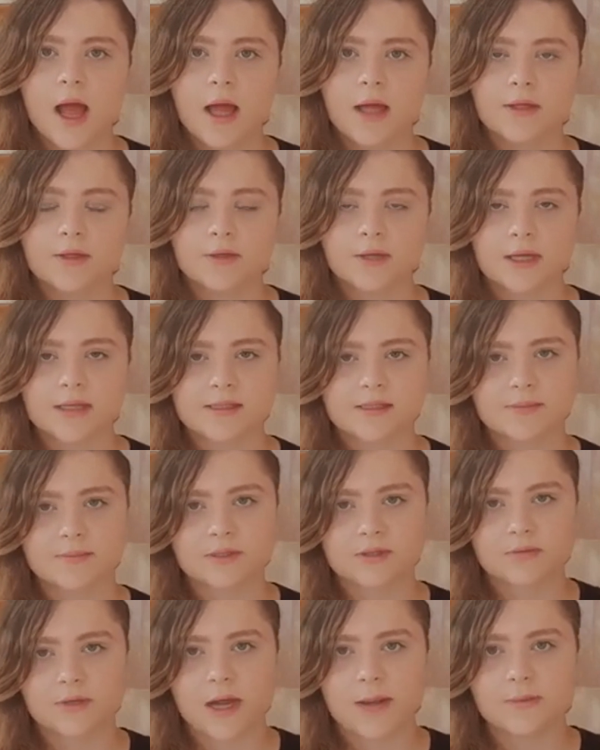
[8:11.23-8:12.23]
You can
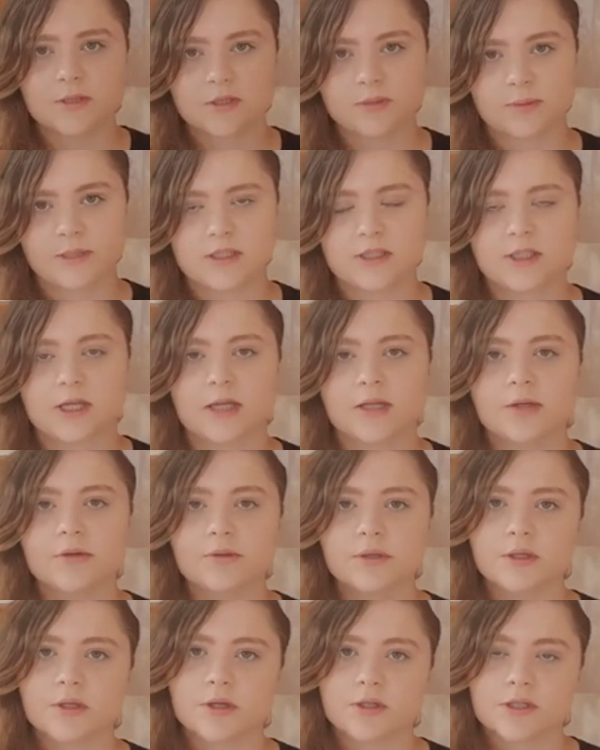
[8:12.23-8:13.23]
subscribe to my channel
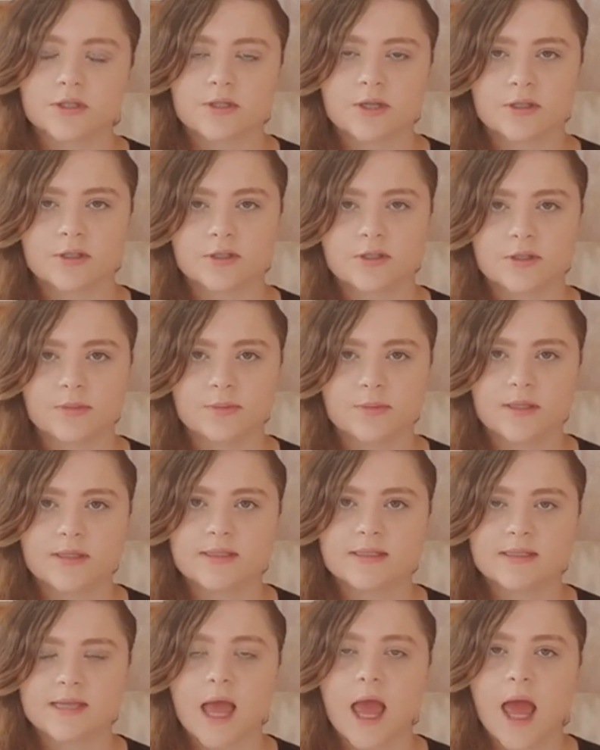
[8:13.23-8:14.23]
in order not to
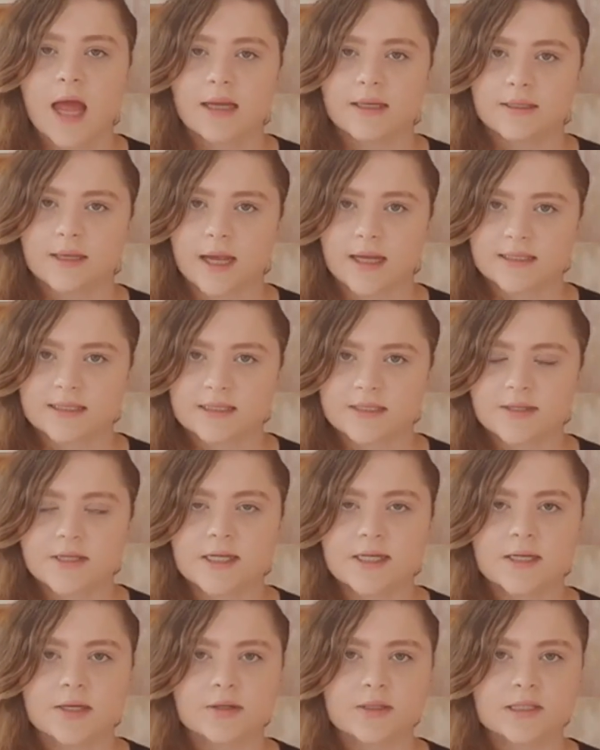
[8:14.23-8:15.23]
miss next
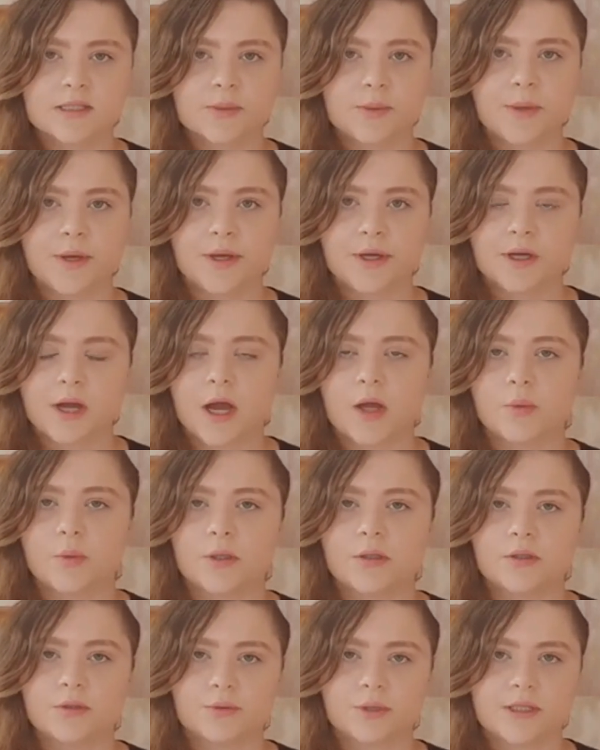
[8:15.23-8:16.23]
videos where I
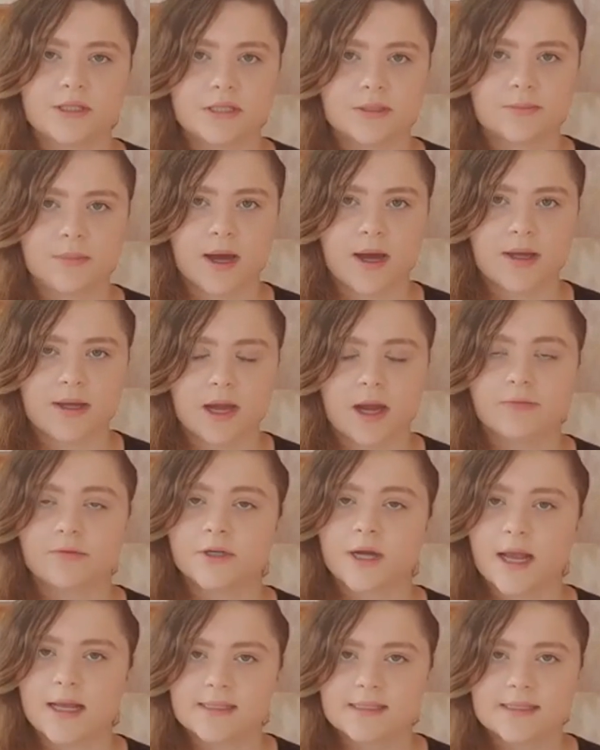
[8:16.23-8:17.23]
will read in my other
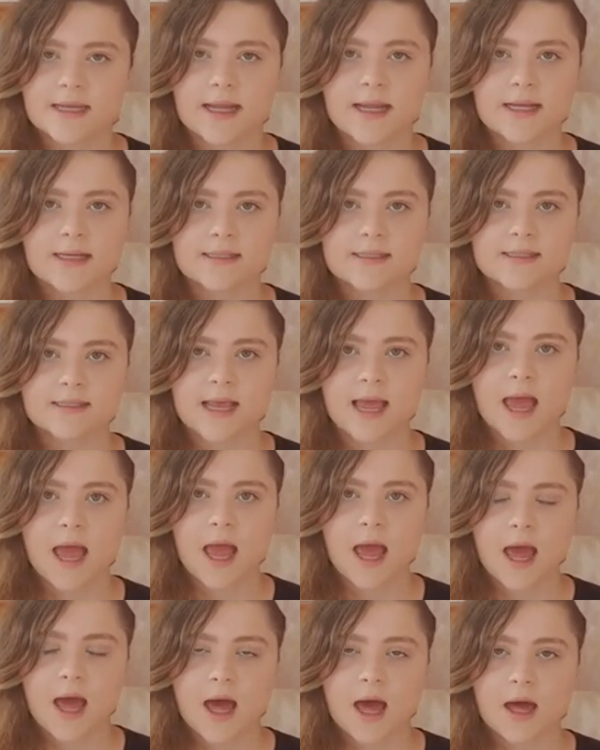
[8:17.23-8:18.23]
essays
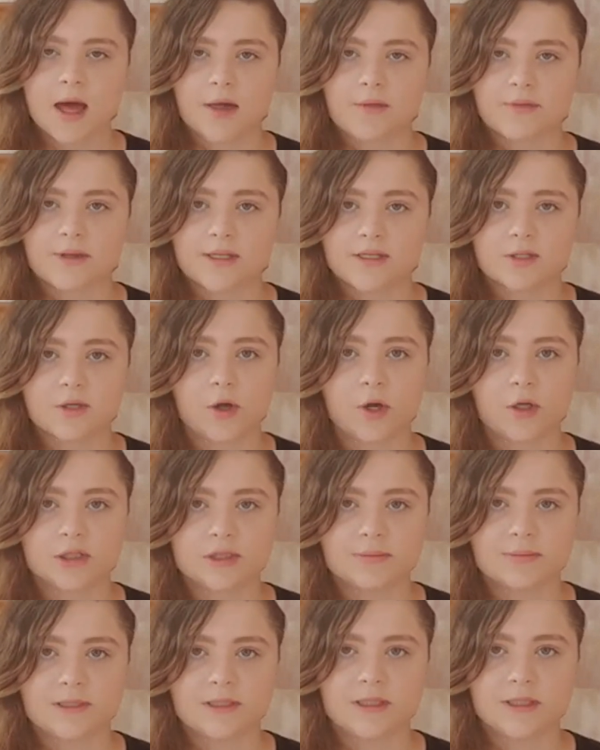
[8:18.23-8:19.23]
that got
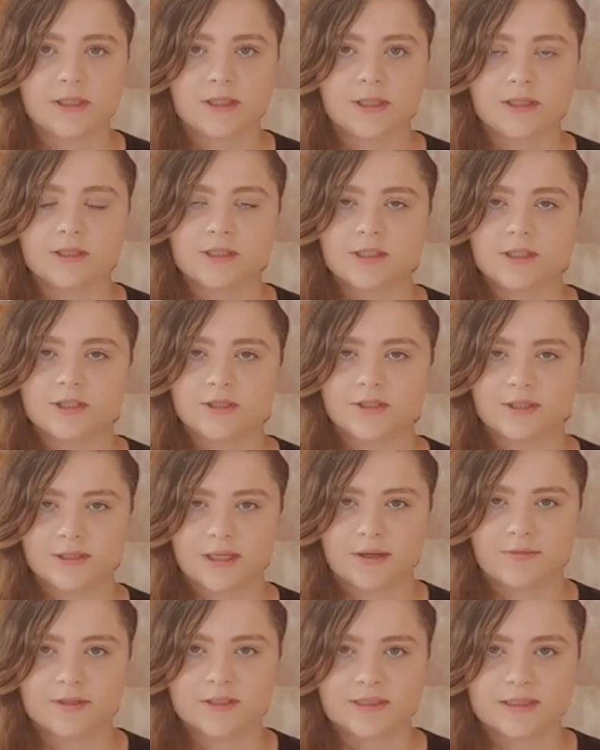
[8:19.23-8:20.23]
me into
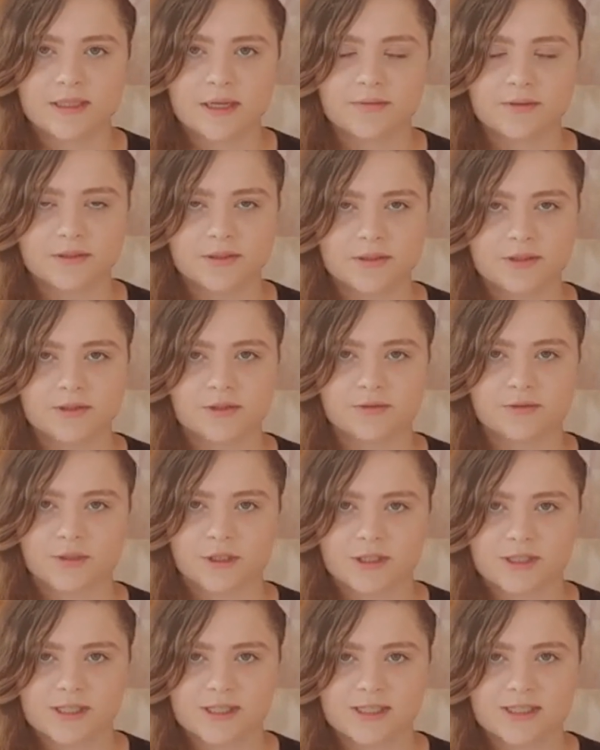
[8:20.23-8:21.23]
another 7
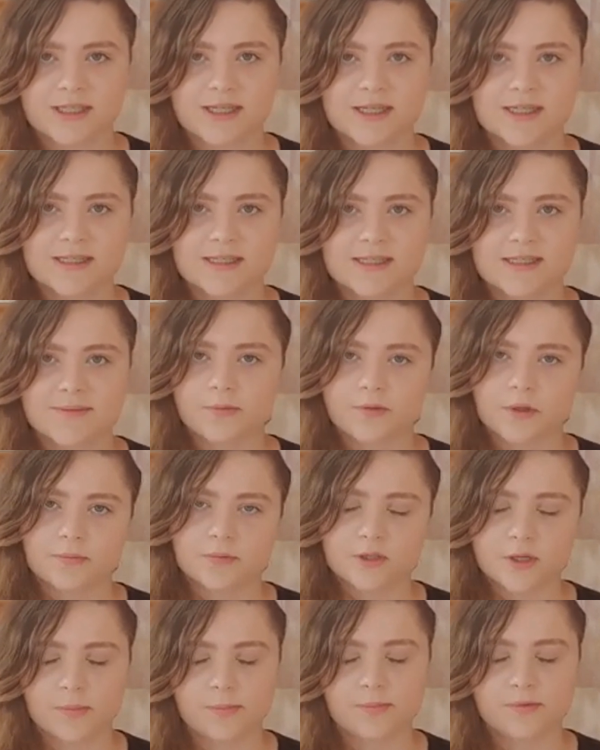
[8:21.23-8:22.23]
universities from
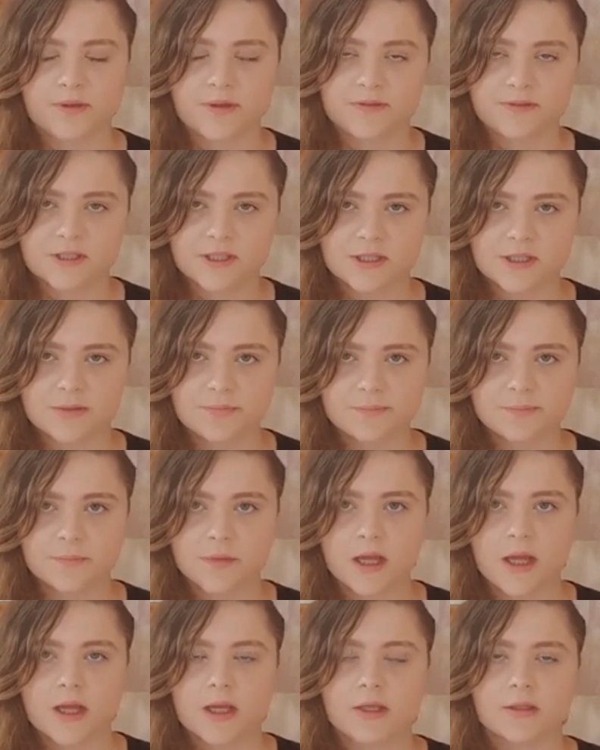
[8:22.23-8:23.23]
top 50,
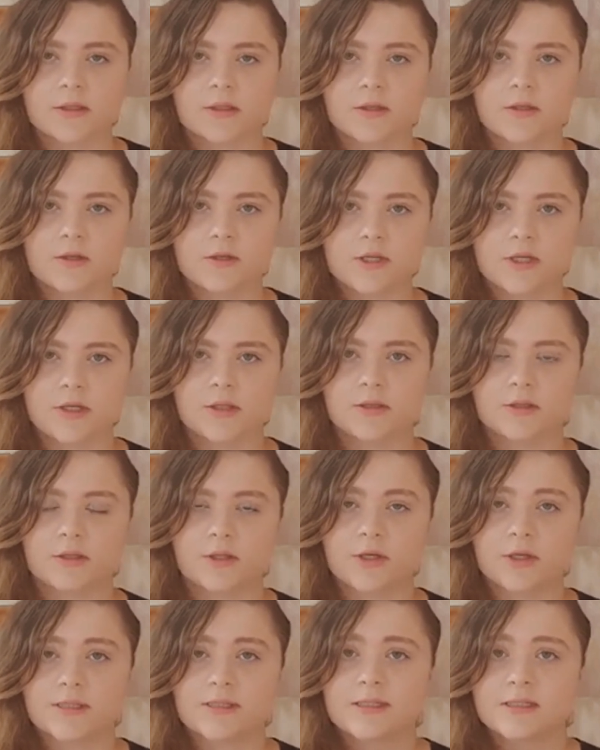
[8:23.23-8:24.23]
including
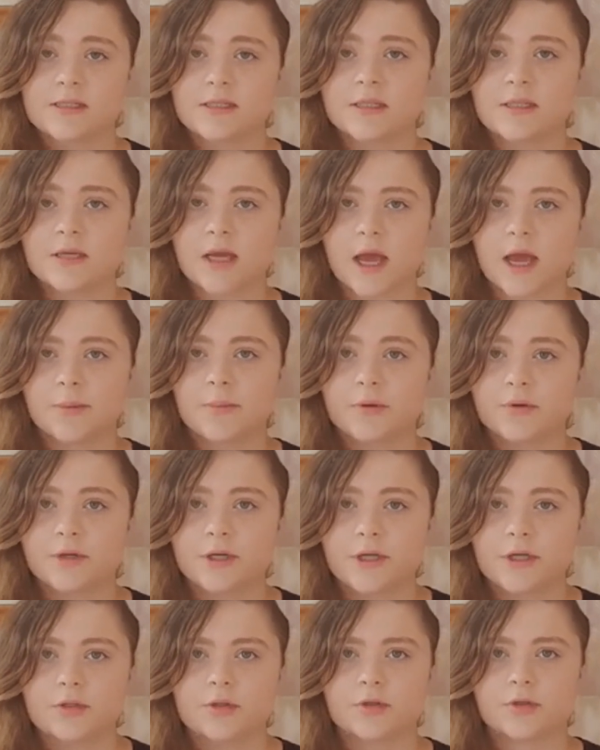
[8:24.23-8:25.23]
USC,
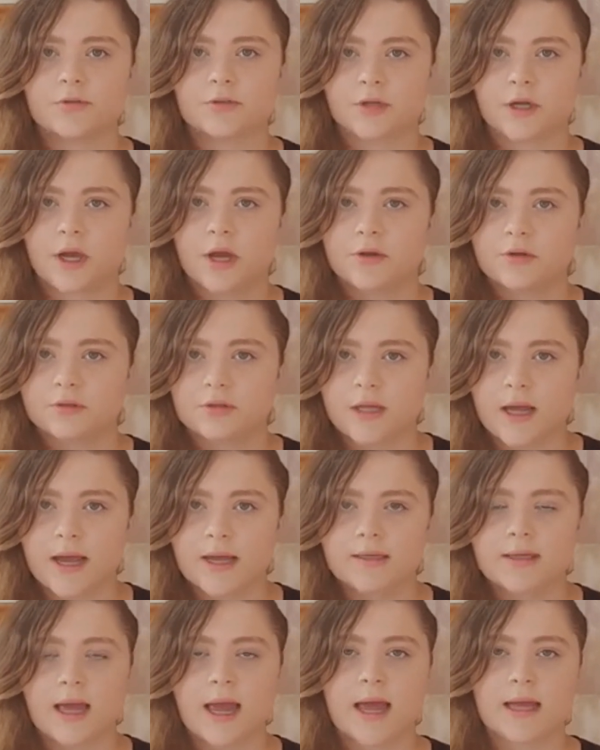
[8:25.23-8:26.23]
Emory, North
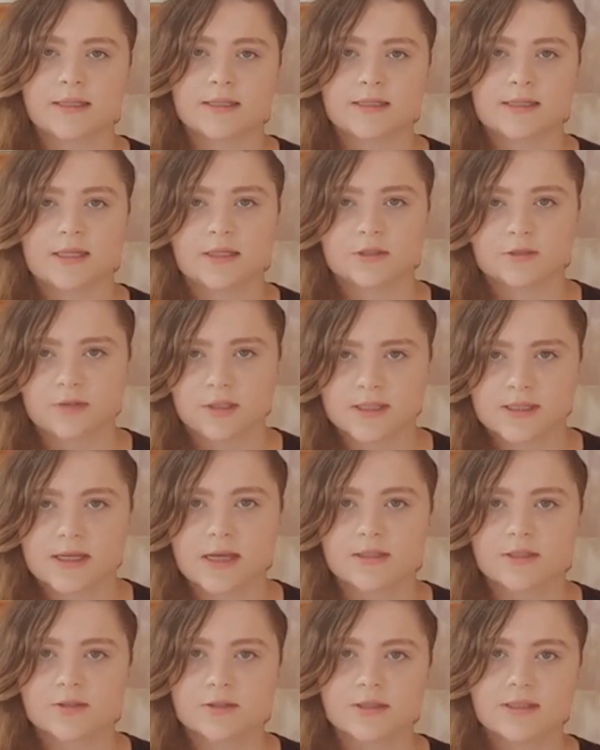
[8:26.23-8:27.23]
Carolina, and
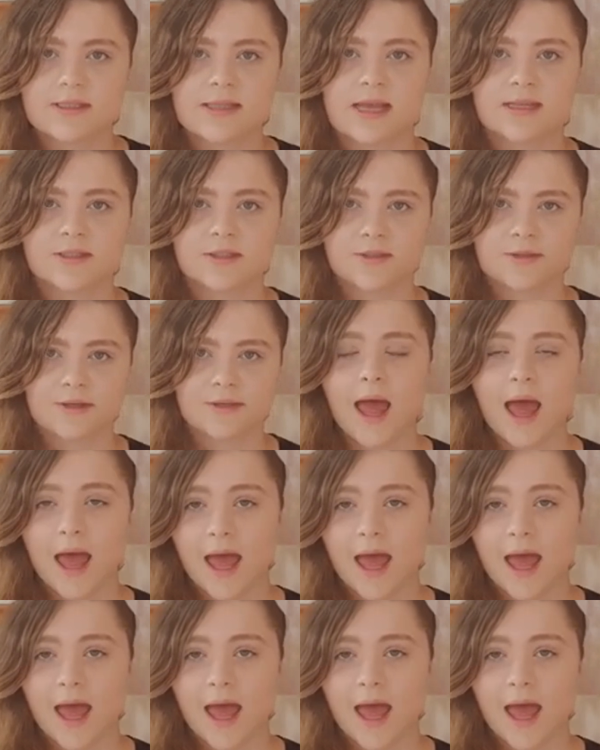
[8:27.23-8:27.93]
etc.